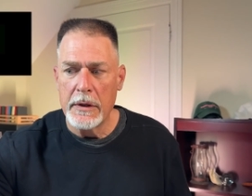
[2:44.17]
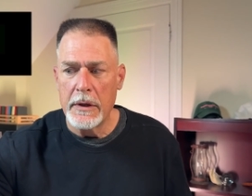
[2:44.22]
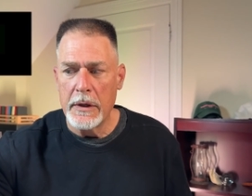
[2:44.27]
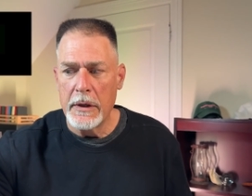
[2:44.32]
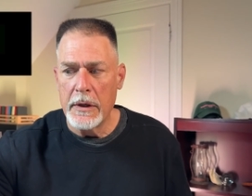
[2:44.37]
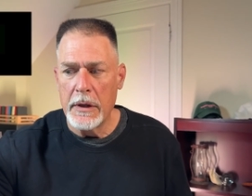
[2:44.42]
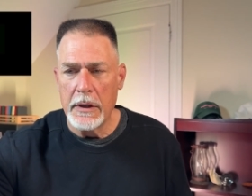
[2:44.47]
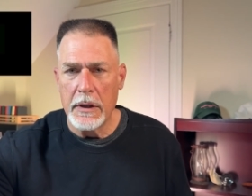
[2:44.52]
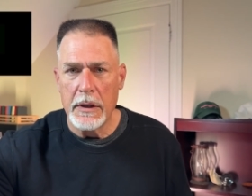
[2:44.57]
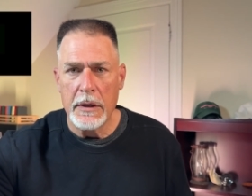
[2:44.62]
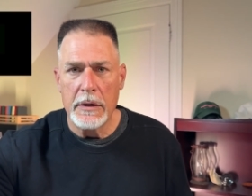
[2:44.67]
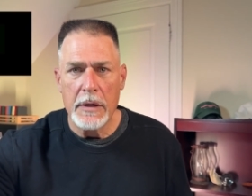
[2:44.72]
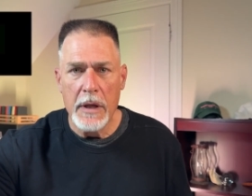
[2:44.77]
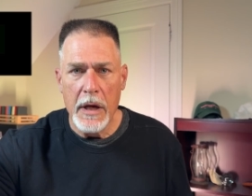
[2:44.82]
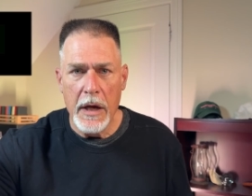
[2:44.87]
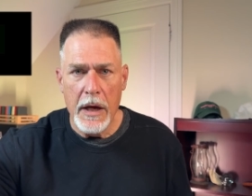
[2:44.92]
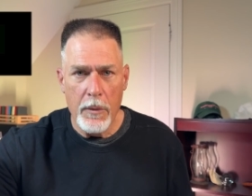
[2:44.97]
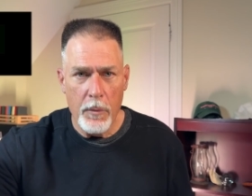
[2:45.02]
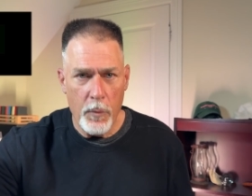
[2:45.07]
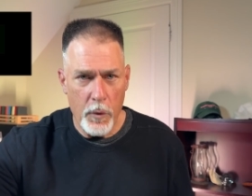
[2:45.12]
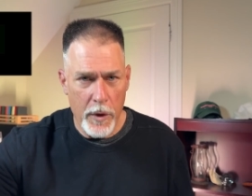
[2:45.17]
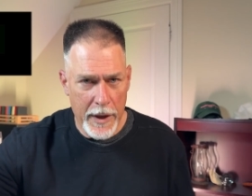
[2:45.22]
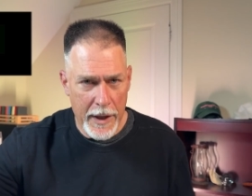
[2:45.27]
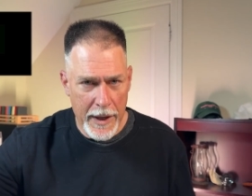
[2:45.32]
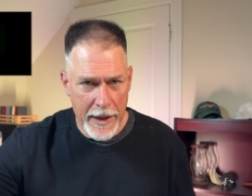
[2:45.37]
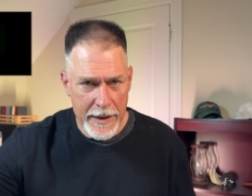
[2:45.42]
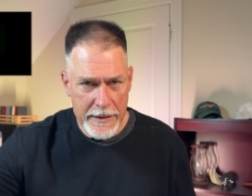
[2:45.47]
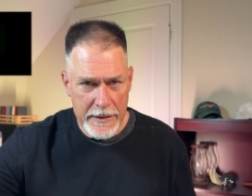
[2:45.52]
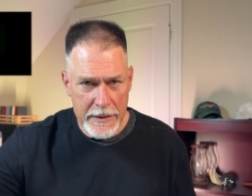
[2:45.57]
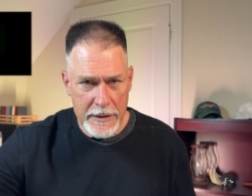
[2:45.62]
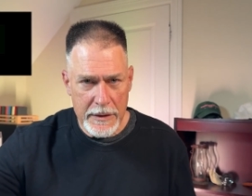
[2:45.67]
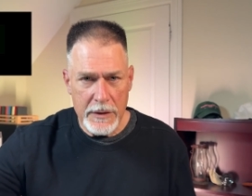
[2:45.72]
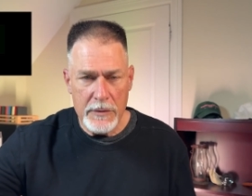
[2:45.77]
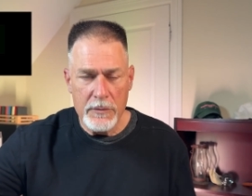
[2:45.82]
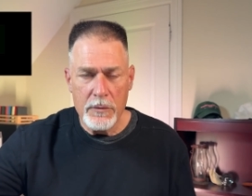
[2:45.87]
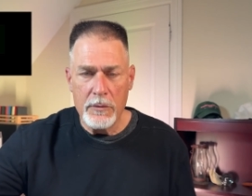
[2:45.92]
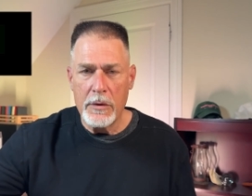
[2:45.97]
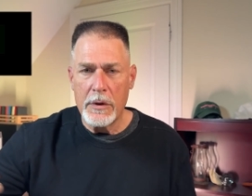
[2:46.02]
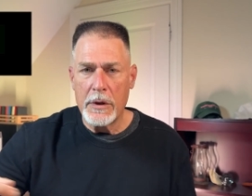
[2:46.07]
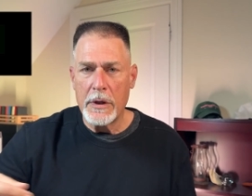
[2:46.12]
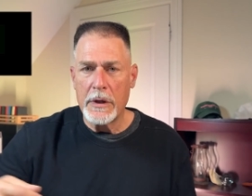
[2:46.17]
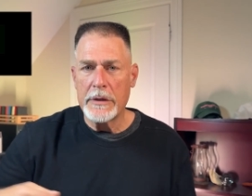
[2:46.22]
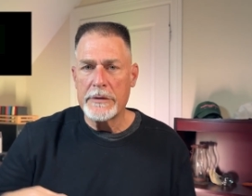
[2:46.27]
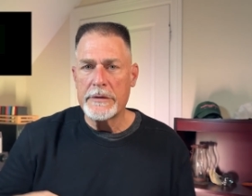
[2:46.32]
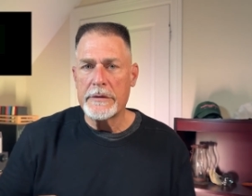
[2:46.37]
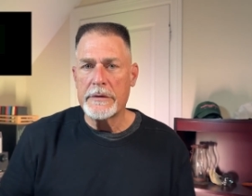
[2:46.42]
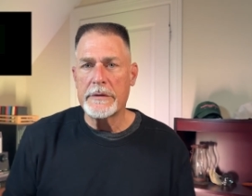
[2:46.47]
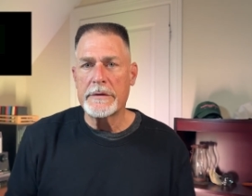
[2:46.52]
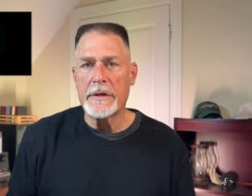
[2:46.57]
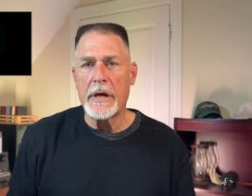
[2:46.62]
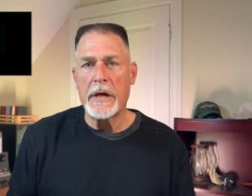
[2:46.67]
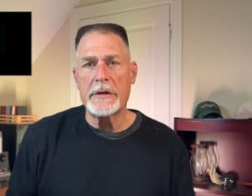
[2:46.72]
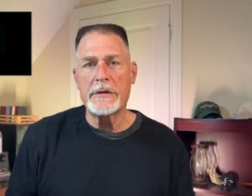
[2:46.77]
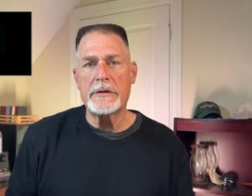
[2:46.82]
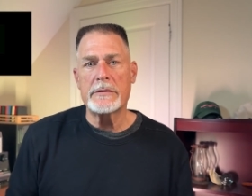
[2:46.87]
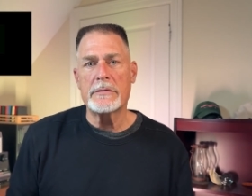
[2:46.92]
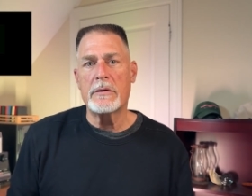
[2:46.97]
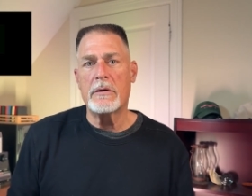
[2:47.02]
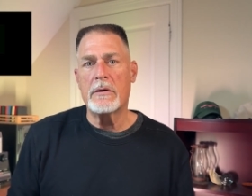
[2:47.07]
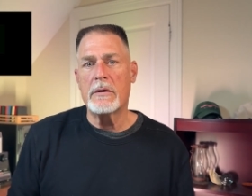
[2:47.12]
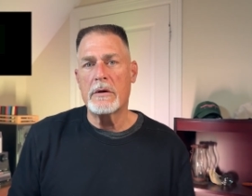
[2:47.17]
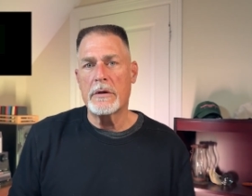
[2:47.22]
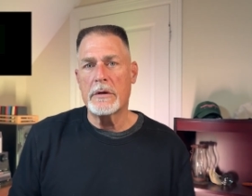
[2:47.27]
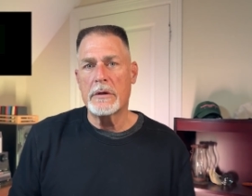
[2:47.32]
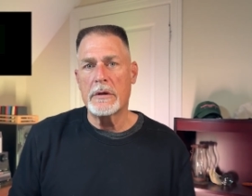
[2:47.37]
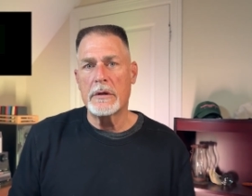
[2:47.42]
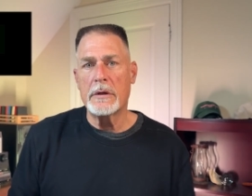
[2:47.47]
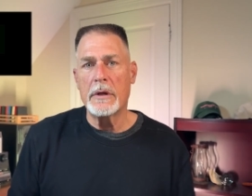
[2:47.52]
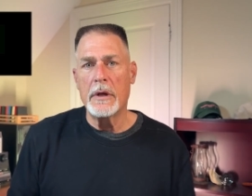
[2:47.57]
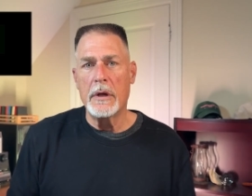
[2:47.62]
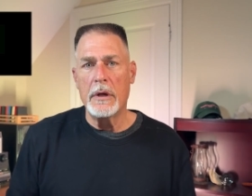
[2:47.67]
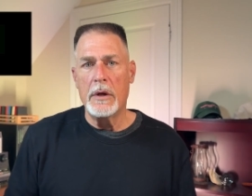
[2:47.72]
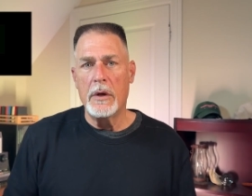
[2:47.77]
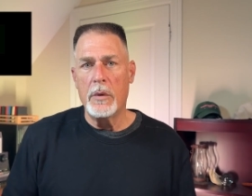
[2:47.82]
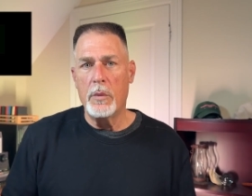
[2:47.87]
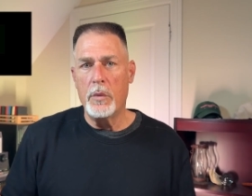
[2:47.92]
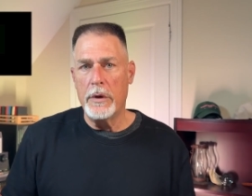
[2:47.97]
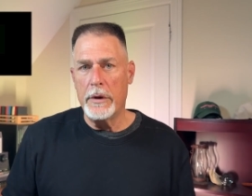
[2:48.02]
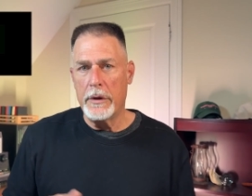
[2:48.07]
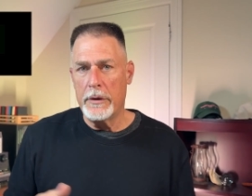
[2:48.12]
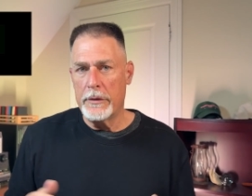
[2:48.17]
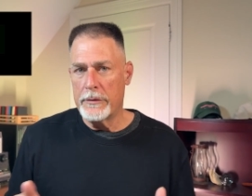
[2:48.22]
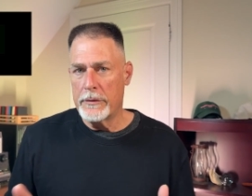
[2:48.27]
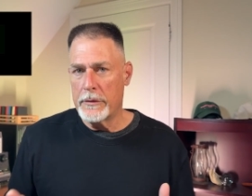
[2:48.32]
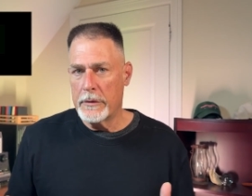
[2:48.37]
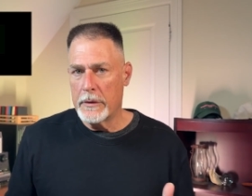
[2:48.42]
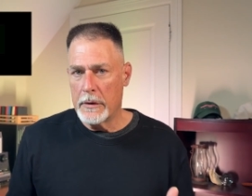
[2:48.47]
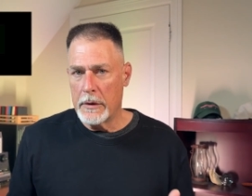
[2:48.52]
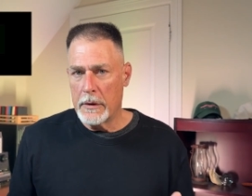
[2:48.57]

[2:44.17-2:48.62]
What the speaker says: And what I did was I started with